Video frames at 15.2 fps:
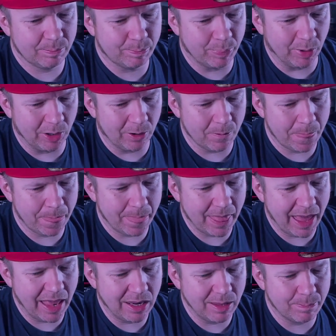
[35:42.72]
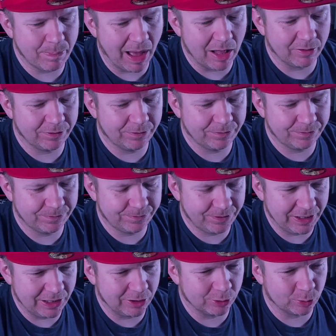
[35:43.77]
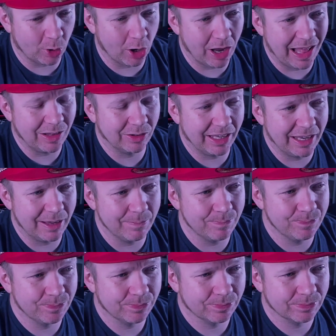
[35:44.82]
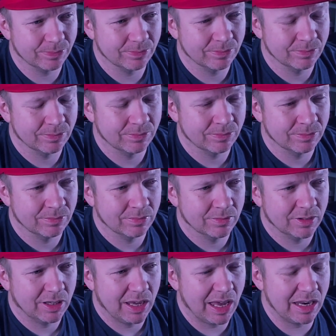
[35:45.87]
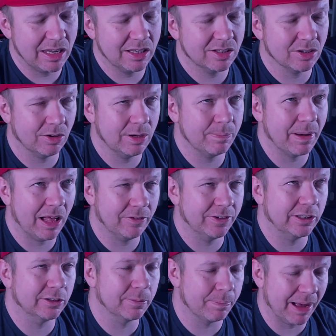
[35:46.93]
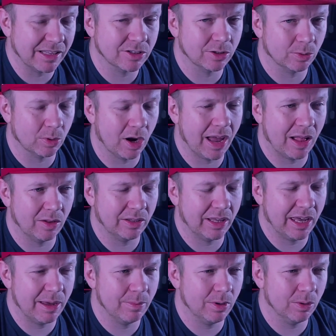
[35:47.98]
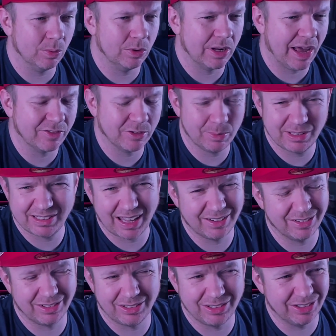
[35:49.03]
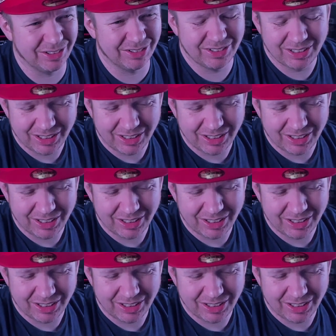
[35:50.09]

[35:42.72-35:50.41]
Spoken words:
But any Battlefield Royale game, Battlefield Battle Royale game would have to be standalone.